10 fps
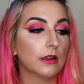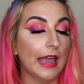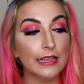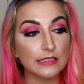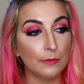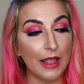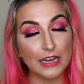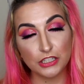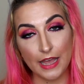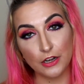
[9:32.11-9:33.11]
get some
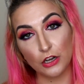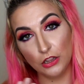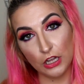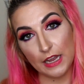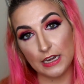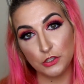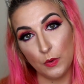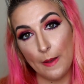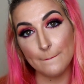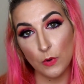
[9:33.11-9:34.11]
lash liner or look into
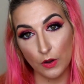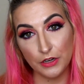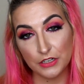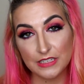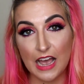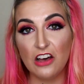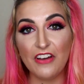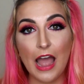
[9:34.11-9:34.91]
it more yourself,